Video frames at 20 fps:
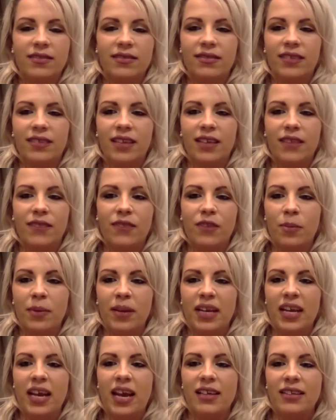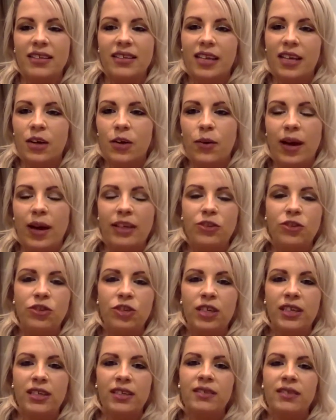If nobody has any
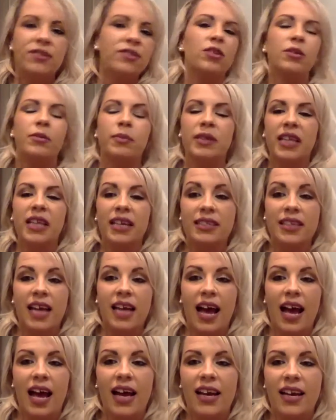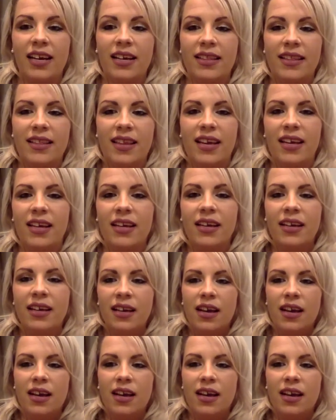questions or would like to add anything,